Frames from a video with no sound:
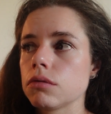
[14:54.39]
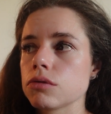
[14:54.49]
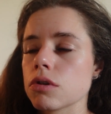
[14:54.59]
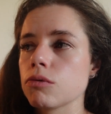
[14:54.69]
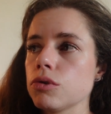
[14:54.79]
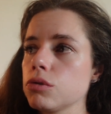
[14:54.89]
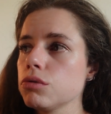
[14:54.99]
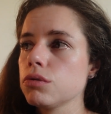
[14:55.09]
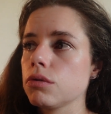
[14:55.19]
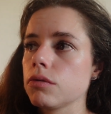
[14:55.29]

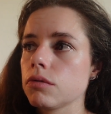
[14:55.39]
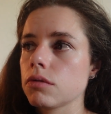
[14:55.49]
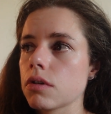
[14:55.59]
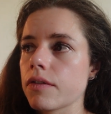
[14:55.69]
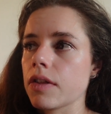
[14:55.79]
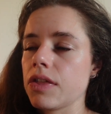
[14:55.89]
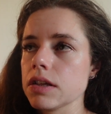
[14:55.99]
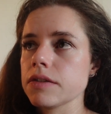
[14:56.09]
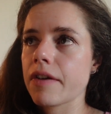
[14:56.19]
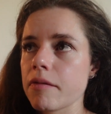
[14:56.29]

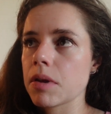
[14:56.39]
35